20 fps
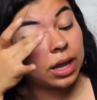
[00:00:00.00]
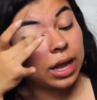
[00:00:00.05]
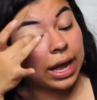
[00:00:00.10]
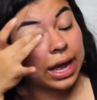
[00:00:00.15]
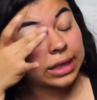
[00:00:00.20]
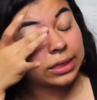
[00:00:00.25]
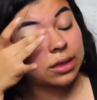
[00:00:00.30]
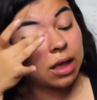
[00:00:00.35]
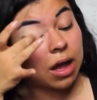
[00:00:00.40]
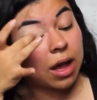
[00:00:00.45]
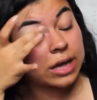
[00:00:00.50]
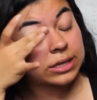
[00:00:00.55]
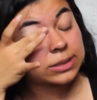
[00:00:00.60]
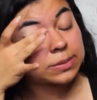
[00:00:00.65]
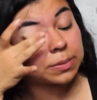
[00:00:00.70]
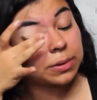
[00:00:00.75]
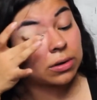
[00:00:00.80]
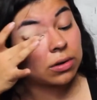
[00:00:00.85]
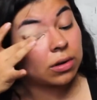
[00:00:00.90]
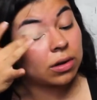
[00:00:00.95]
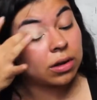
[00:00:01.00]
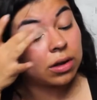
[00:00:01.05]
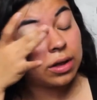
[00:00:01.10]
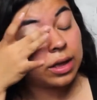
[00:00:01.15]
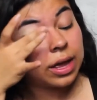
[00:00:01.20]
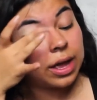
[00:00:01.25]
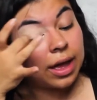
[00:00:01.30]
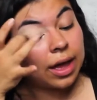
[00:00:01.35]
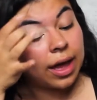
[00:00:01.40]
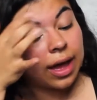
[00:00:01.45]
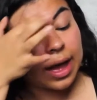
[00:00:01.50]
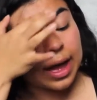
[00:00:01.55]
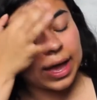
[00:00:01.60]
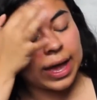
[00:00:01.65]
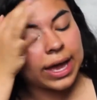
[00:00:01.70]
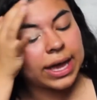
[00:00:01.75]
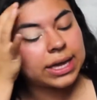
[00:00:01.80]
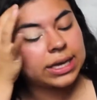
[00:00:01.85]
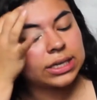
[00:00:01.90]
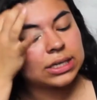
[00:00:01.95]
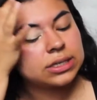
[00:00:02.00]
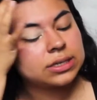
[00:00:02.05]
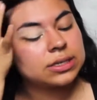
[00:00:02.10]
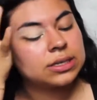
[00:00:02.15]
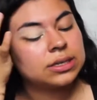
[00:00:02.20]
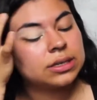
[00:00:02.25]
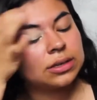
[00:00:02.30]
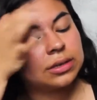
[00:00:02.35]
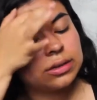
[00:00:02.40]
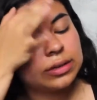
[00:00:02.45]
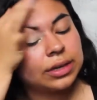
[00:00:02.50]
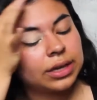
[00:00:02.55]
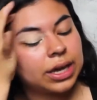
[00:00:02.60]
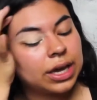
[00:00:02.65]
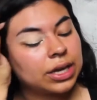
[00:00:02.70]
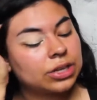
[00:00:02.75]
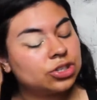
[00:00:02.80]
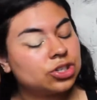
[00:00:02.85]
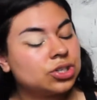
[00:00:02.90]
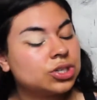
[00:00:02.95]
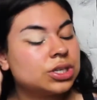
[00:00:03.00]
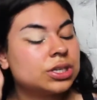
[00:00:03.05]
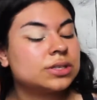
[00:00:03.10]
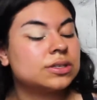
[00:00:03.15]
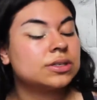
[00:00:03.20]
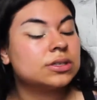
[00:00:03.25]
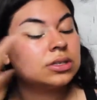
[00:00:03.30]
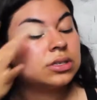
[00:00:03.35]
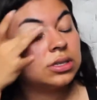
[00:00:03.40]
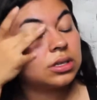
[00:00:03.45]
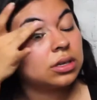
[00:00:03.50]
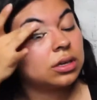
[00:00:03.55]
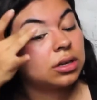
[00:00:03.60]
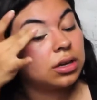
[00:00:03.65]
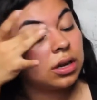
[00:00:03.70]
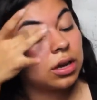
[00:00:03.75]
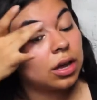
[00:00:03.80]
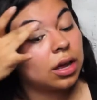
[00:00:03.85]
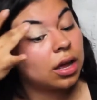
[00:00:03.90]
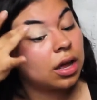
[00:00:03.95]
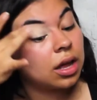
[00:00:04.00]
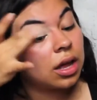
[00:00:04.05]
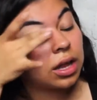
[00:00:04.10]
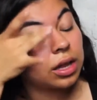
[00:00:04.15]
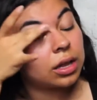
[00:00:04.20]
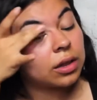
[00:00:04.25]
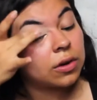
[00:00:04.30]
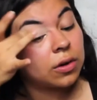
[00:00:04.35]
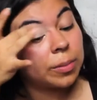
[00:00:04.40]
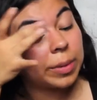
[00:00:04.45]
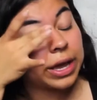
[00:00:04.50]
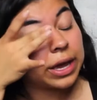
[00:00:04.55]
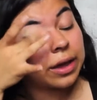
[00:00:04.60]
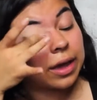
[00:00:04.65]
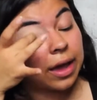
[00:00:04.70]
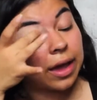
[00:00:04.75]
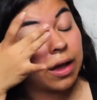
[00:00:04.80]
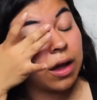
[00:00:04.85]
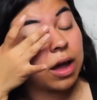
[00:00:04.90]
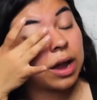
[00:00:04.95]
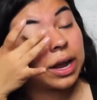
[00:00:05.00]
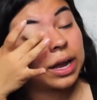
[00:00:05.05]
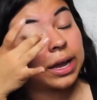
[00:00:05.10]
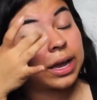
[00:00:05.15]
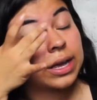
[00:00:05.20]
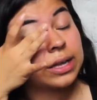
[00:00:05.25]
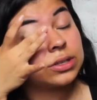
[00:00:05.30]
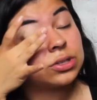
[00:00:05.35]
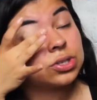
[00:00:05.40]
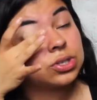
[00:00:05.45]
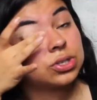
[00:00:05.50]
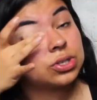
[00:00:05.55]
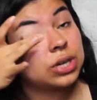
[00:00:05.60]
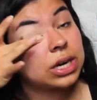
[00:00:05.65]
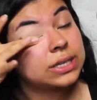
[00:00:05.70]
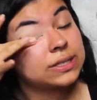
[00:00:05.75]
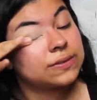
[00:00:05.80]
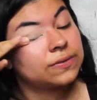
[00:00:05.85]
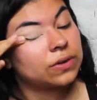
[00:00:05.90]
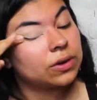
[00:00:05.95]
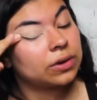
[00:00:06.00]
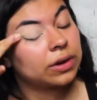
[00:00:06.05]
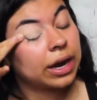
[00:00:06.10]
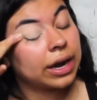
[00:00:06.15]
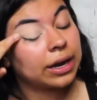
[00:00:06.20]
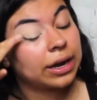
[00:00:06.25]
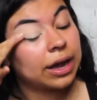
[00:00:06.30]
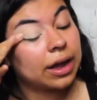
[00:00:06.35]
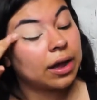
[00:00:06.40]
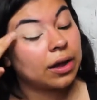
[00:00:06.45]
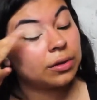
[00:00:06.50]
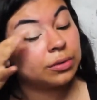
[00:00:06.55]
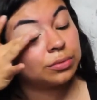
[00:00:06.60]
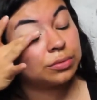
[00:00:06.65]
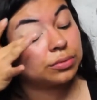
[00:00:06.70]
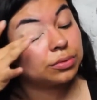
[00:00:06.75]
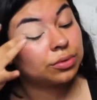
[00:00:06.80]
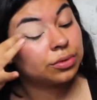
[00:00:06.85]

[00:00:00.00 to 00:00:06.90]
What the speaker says: at the hospital, and it's just a little bit chaotic and stressful right now.